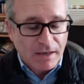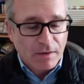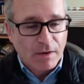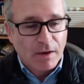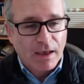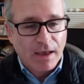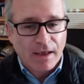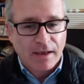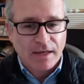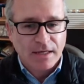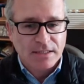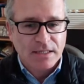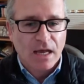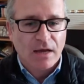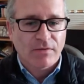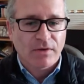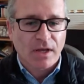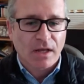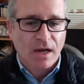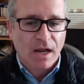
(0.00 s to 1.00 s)
is
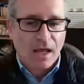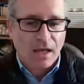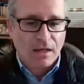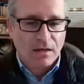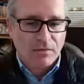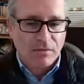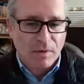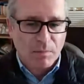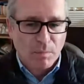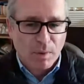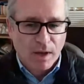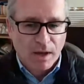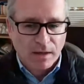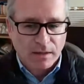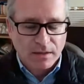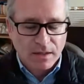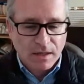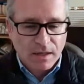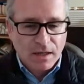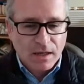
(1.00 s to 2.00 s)
having a negative
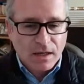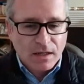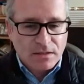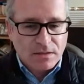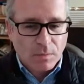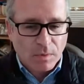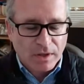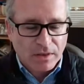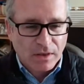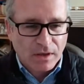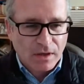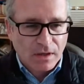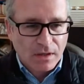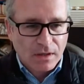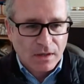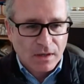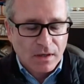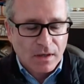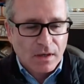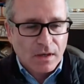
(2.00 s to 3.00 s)
impact. So I
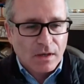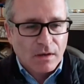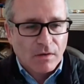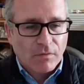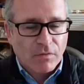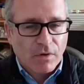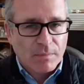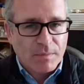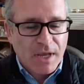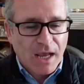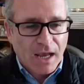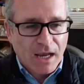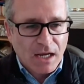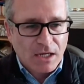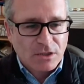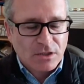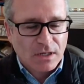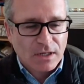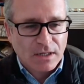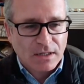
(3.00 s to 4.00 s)
think from the
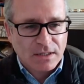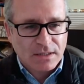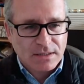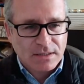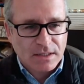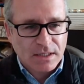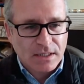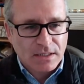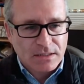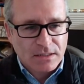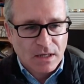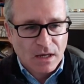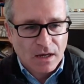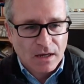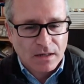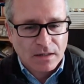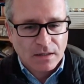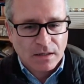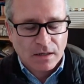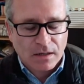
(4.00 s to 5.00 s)
angel and the seed
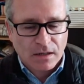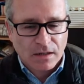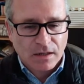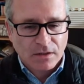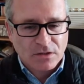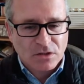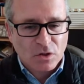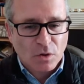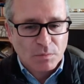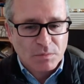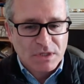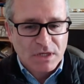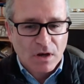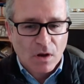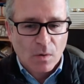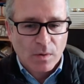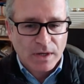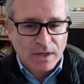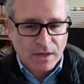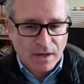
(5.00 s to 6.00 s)
side, some
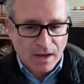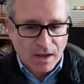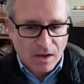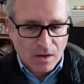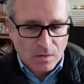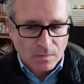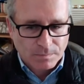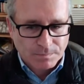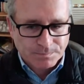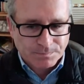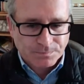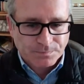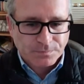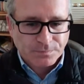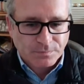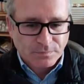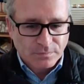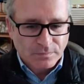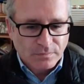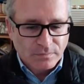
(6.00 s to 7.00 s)
slowing down,
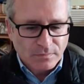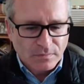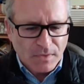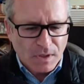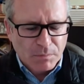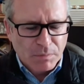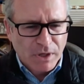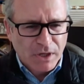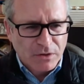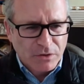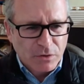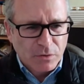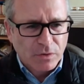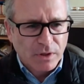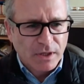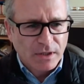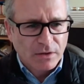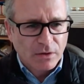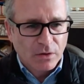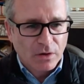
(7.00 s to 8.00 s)
but I do
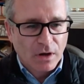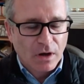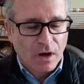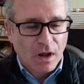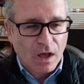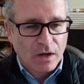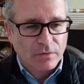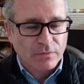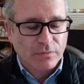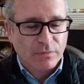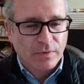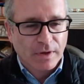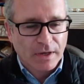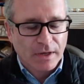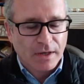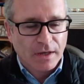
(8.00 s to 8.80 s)
think there are a lot of